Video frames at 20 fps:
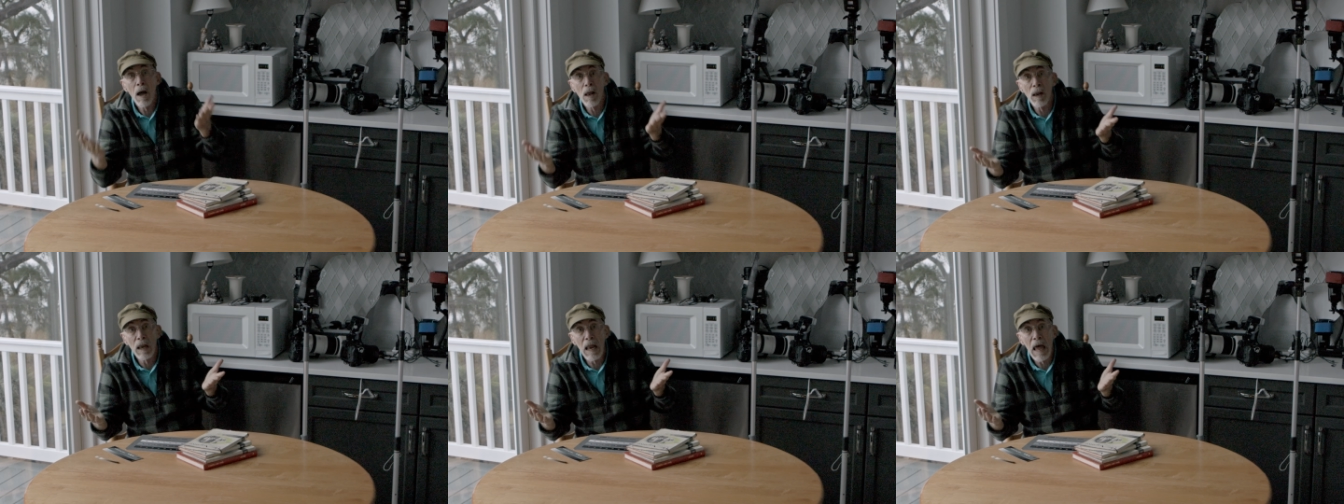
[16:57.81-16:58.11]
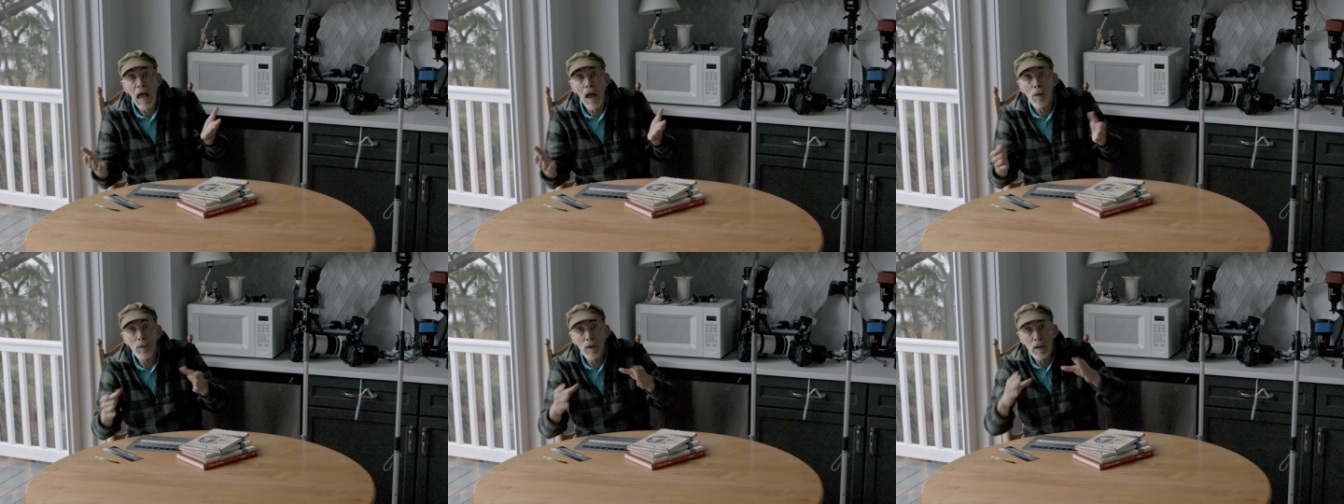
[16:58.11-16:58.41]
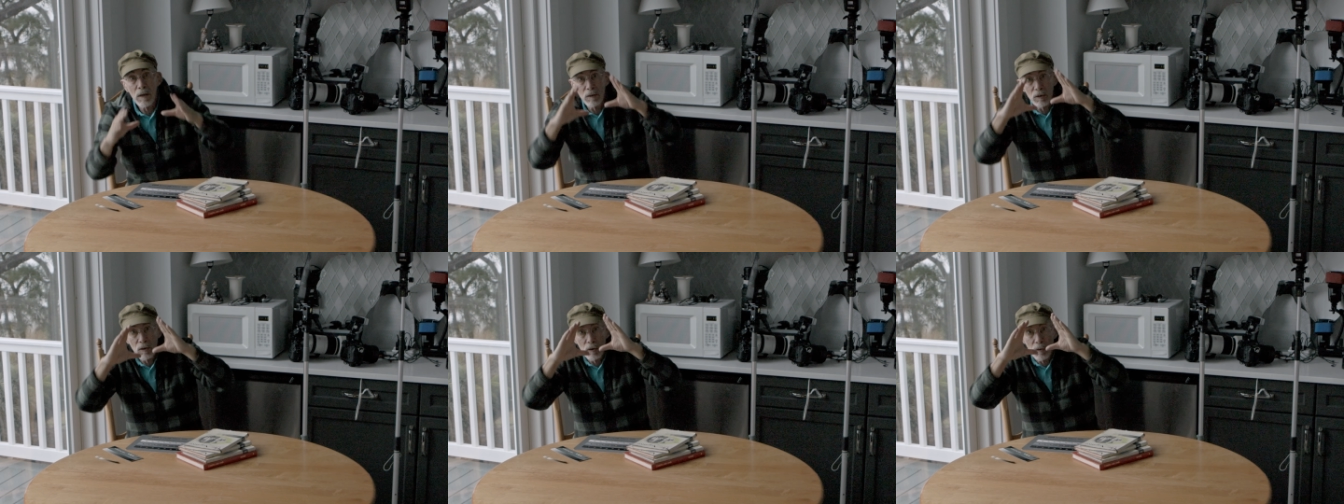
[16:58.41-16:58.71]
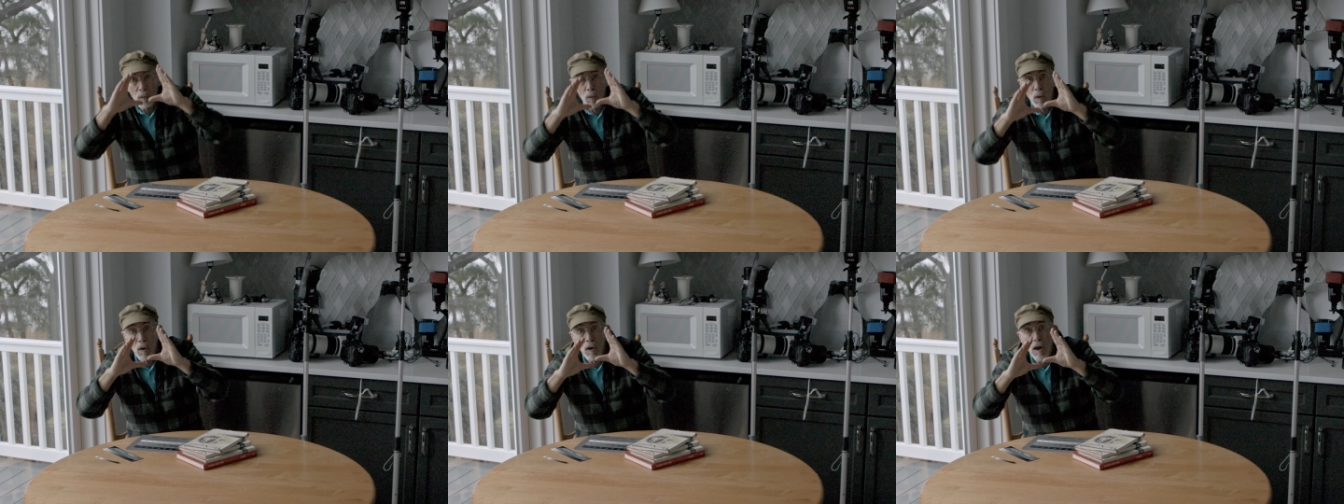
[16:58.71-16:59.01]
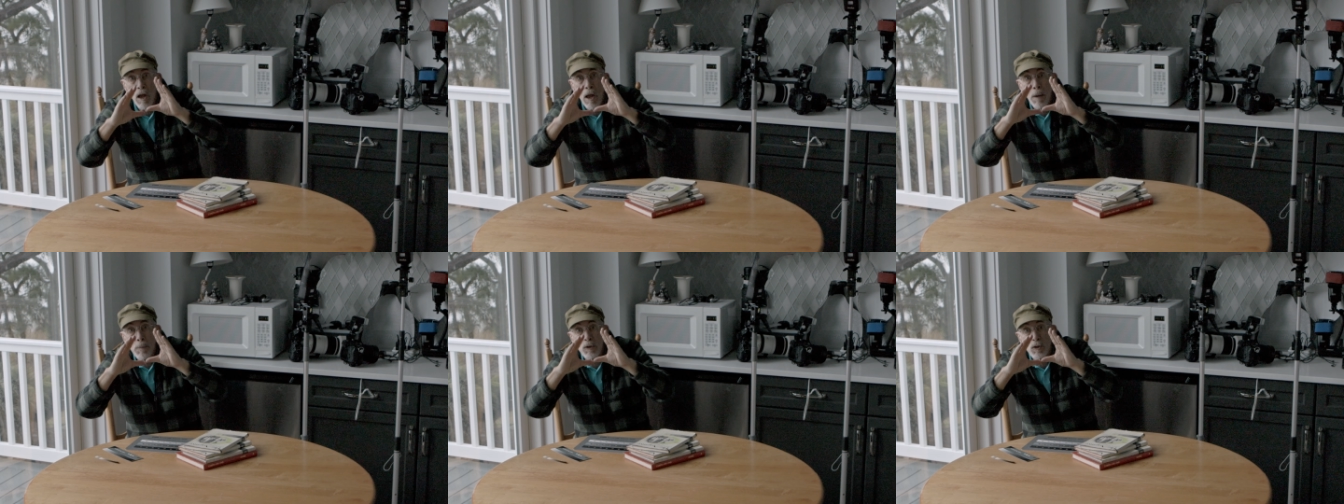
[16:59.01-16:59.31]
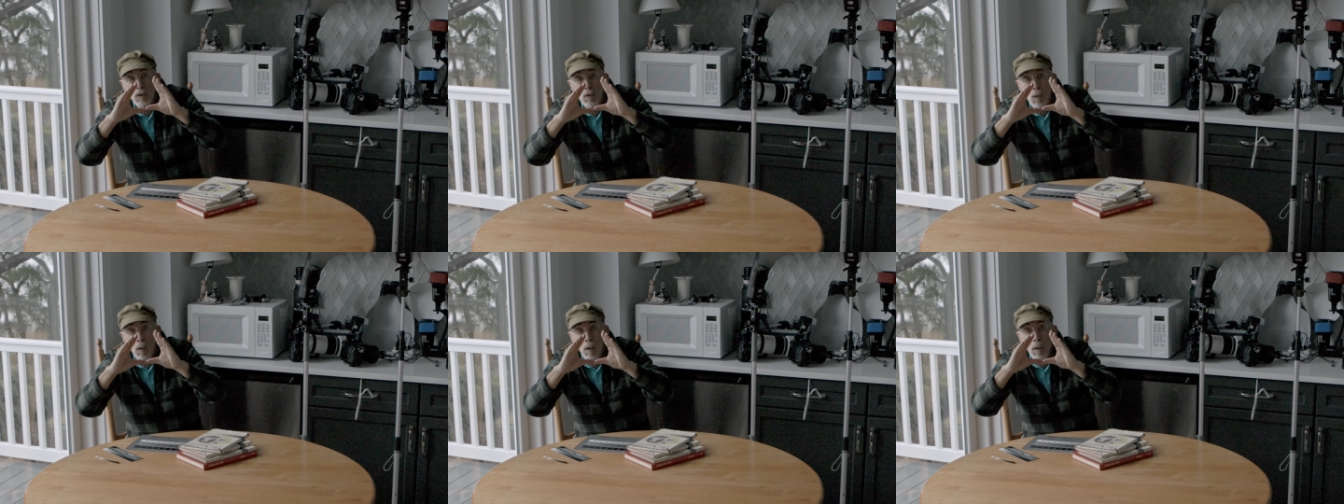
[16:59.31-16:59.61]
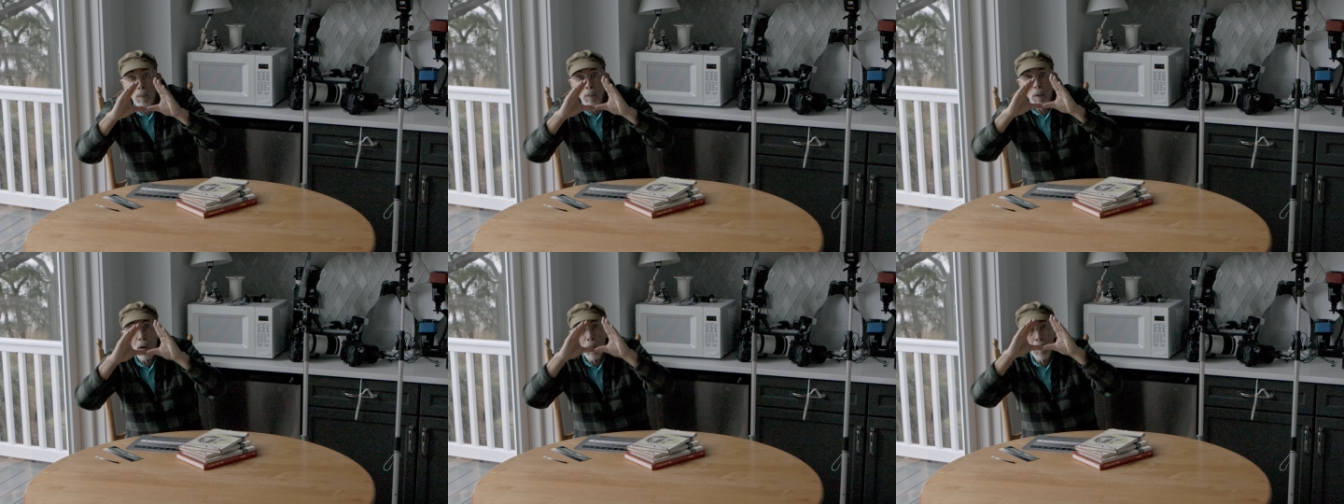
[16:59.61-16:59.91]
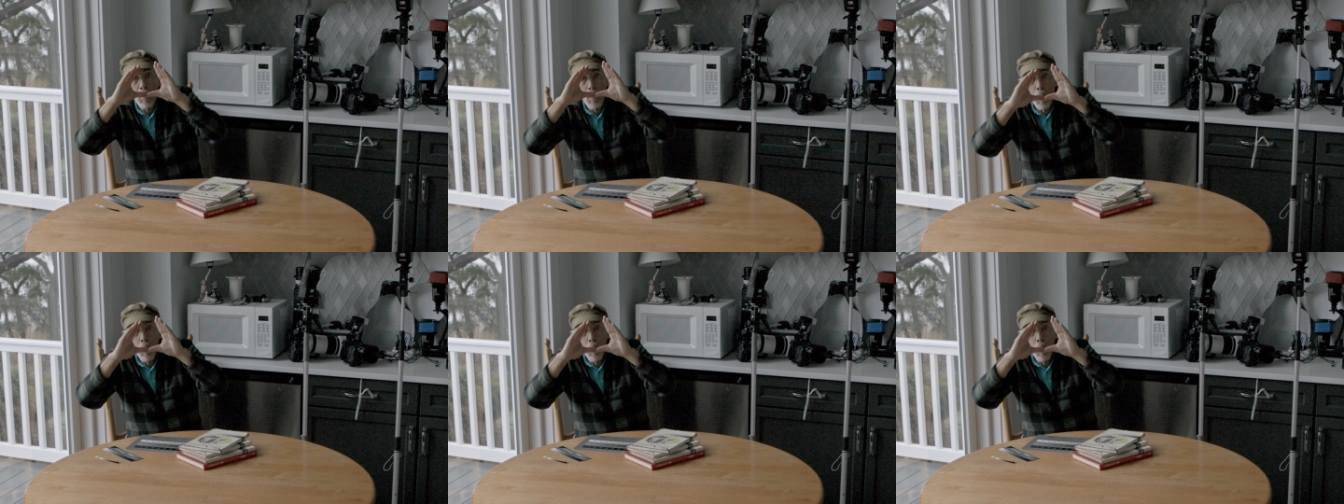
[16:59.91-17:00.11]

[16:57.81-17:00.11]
allowed it to absorb